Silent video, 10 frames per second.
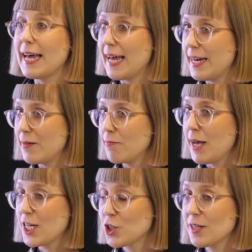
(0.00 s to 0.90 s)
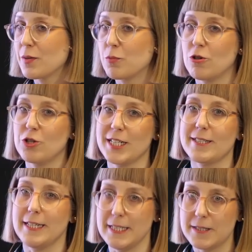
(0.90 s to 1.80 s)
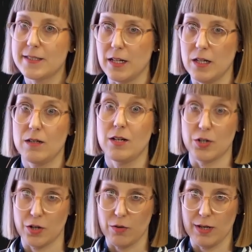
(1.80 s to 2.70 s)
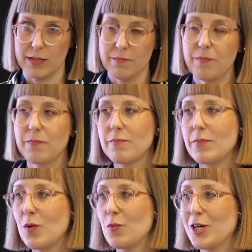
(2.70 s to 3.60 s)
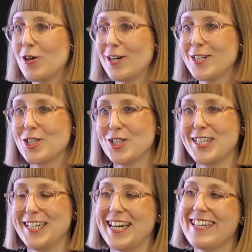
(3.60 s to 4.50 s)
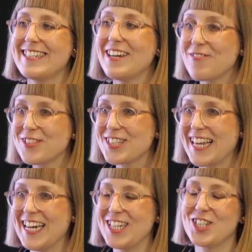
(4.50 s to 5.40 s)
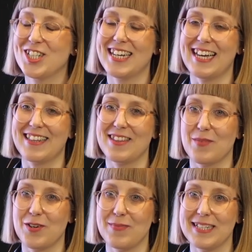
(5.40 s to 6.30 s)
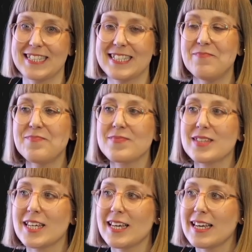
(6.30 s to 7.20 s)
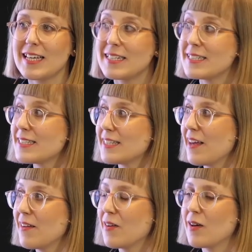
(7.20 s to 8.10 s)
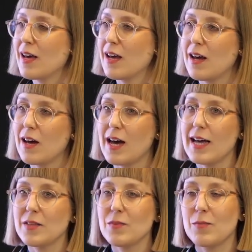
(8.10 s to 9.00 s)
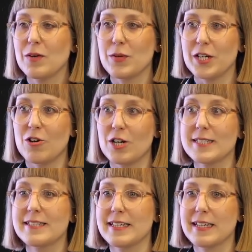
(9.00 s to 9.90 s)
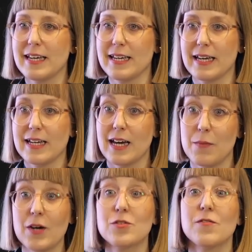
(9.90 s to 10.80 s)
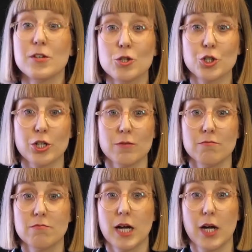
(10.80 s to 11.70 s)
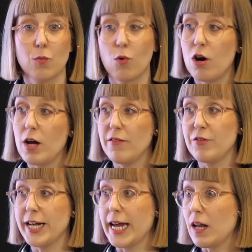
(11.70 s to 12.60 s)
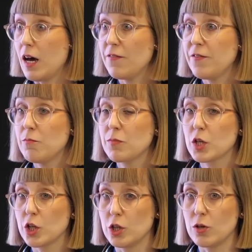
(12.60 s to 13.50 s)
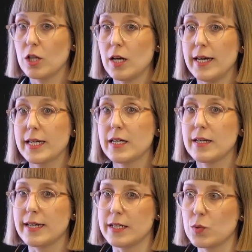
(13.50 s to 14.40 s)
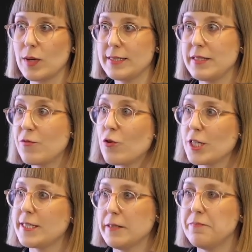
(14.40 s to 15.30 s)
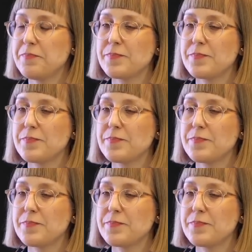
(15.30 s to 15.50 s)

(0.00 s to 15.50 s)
And actually, the project is still ongoing, but we are just in a different stage at the moment. So at the moment, we are thinking about the future and what everyday life could look like in 2040.